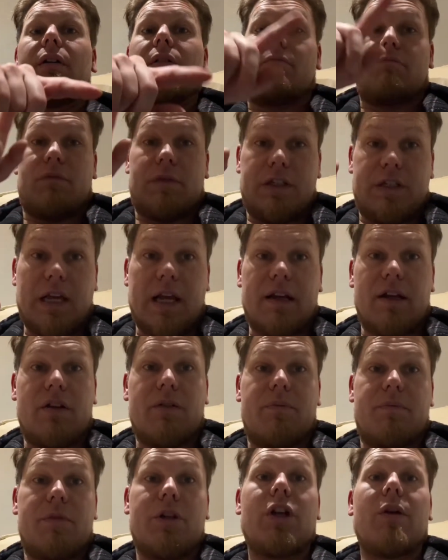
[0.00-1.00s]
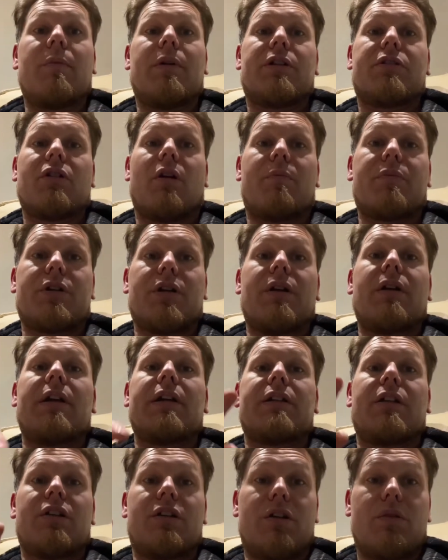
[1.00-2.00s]
Second cheapest option is
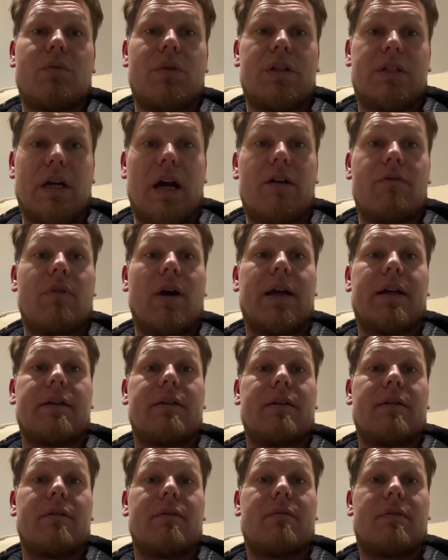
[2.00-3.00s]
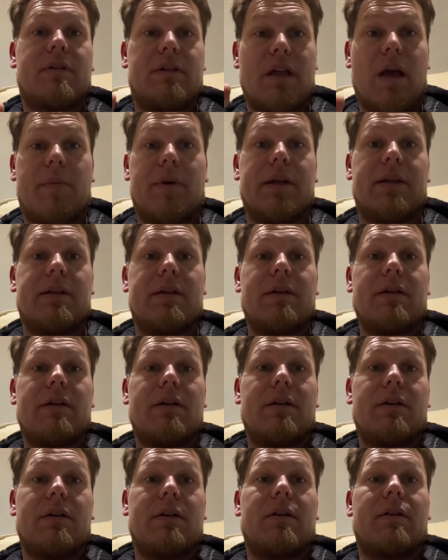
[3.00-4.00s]
to do the direct debit.
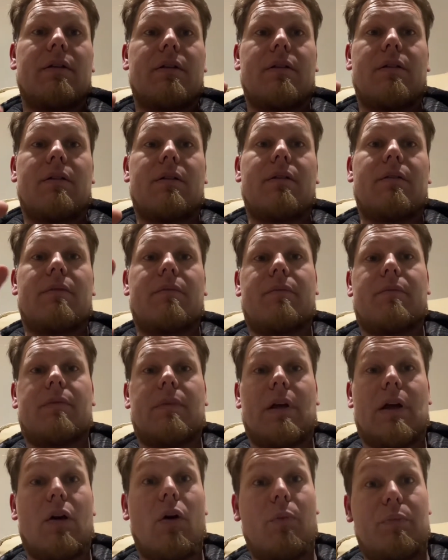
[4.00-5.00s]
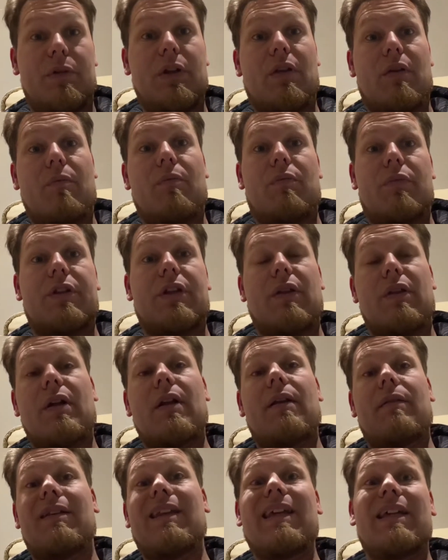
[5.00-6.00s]
Up to the
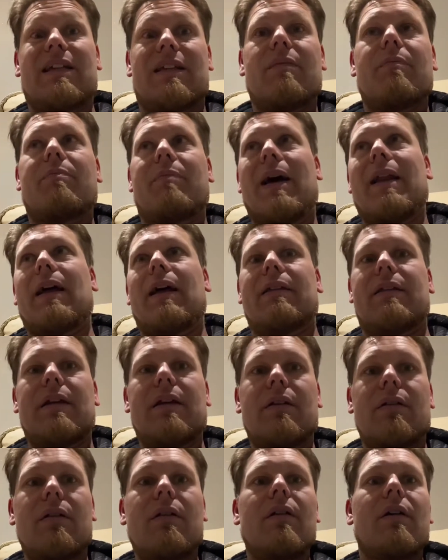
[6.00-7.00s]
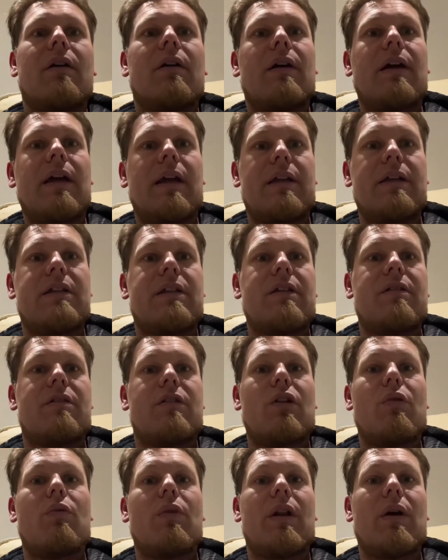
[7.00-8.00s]
least better deal is
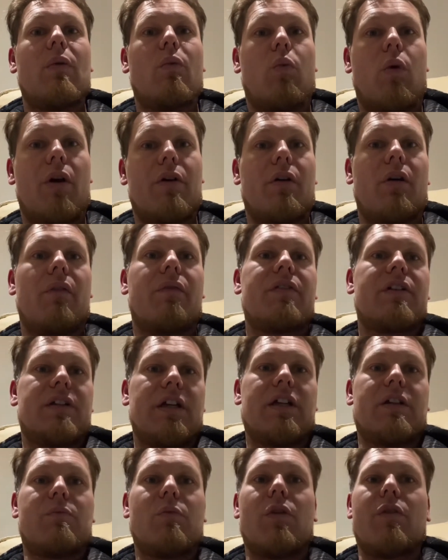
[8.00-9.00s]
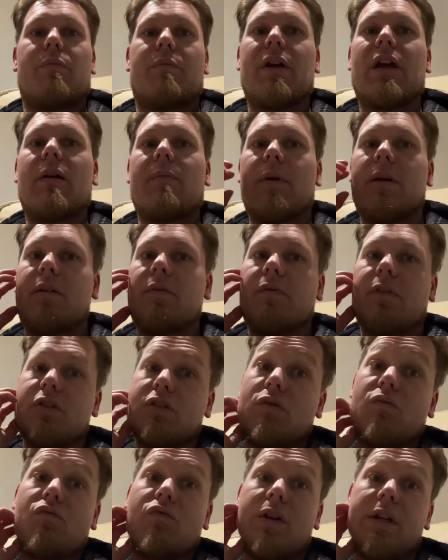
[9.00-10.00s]
doing a one-off 6-month payment. For
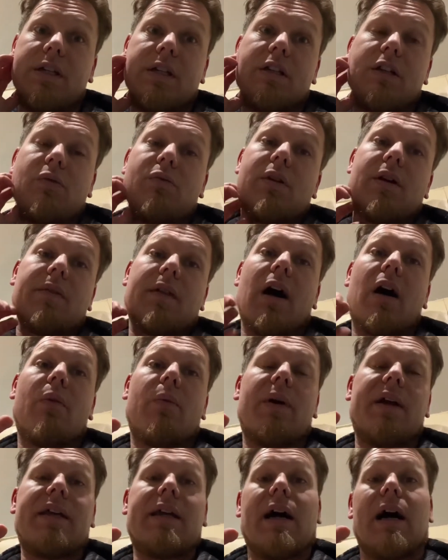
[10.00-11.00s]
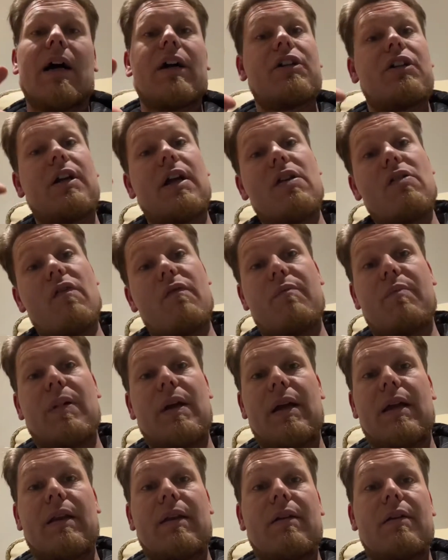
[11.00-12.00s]
some reason, doing it that way, you actually end up
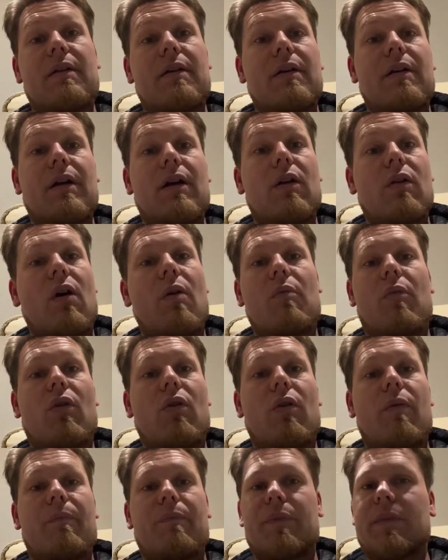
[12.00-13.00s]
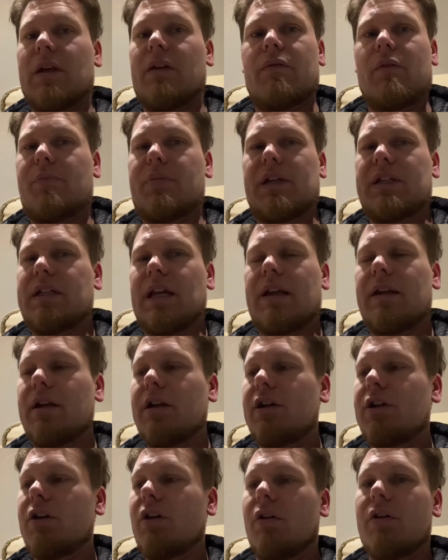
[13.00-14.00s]
paying a lot more of a
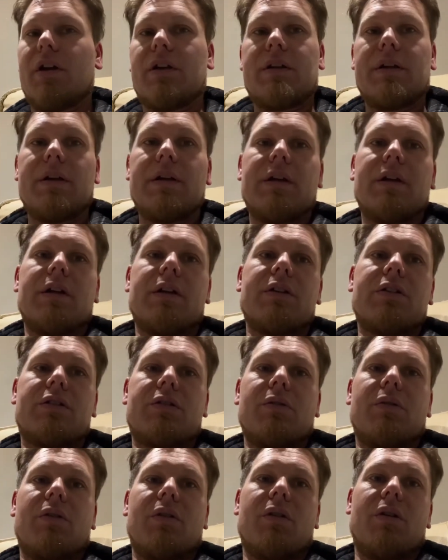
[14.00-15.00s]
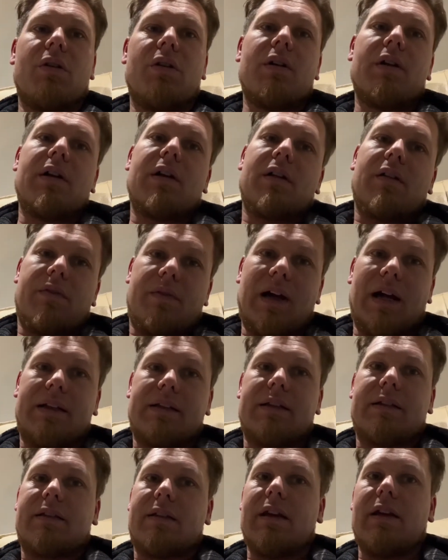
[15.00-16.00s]
percentage on it. So
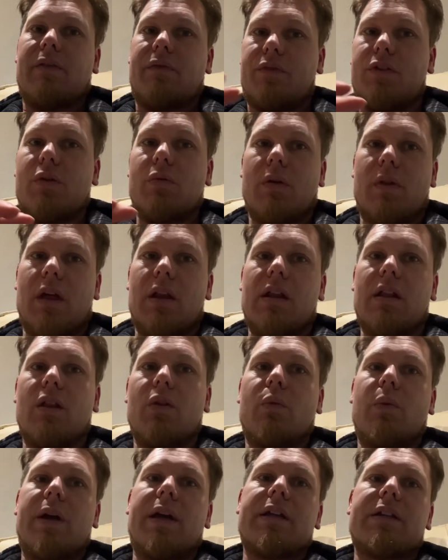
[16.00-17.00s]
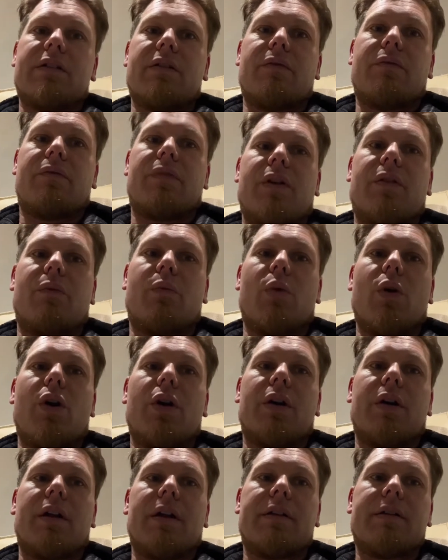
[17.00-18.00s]
that's a few other little ways of
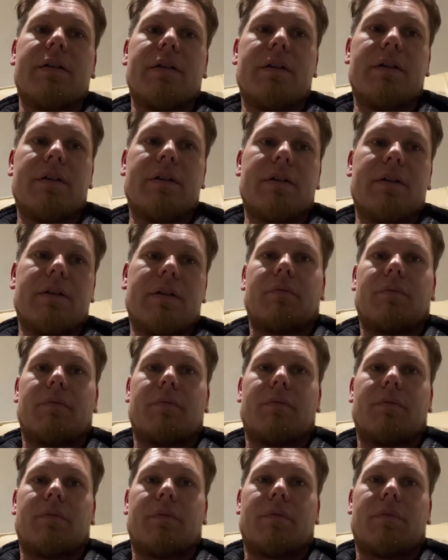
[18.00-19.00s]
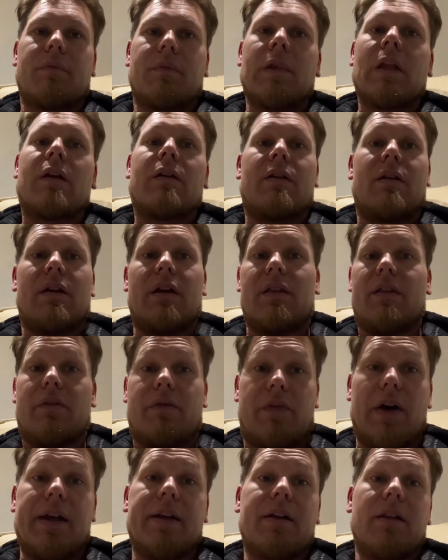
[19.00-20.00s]
working it. And the
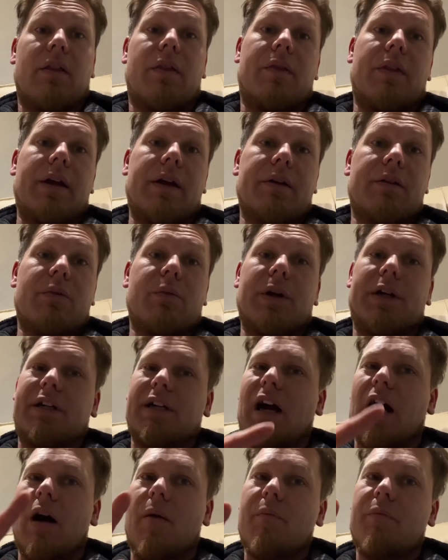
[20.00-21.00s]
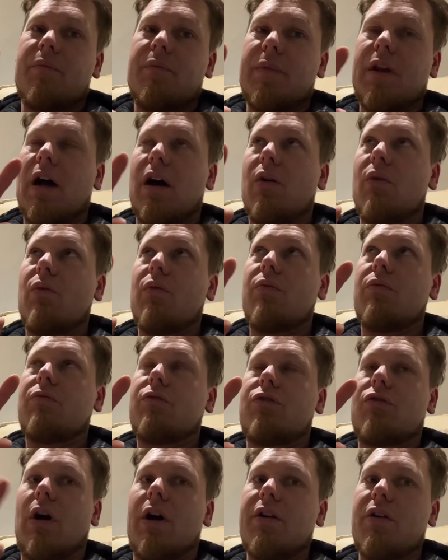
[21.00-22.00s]
final thing, which I'm now
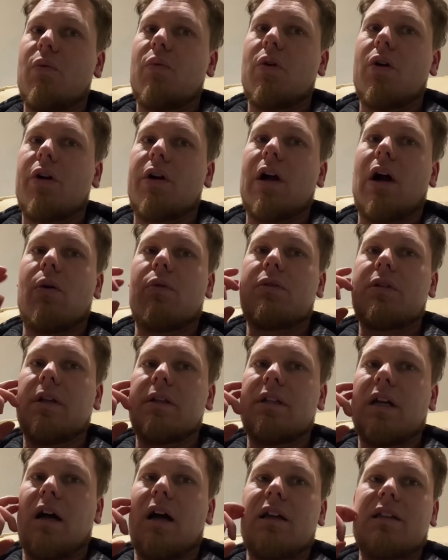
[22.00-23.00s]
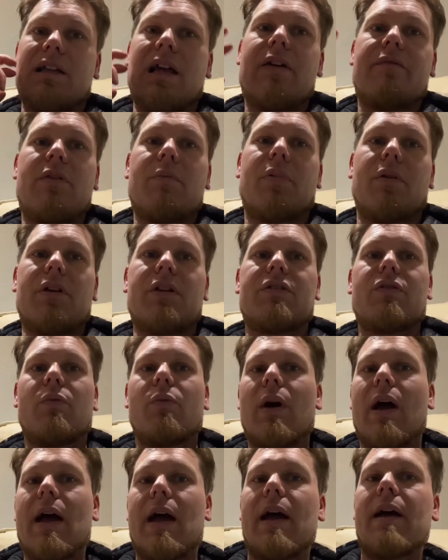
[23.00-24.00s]
trying to work out, is, as everybody's
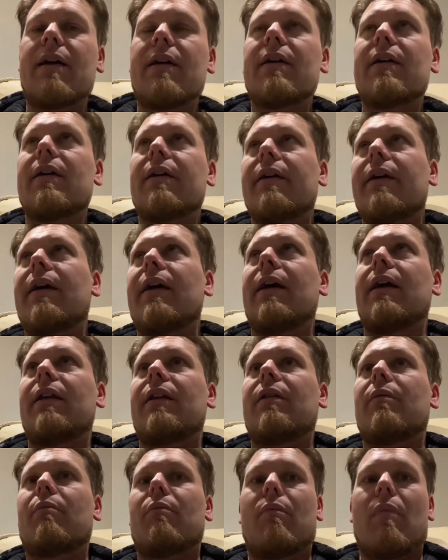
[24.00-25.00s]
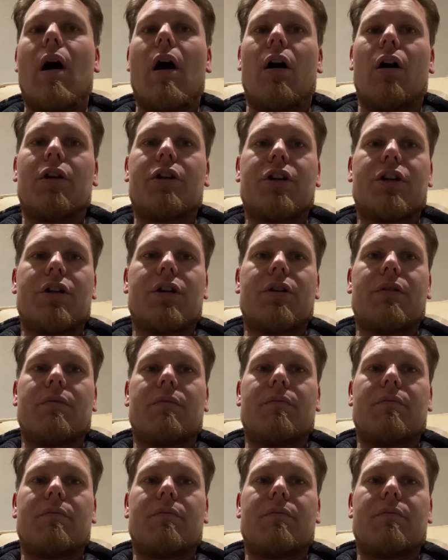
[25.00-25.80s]
aware, in March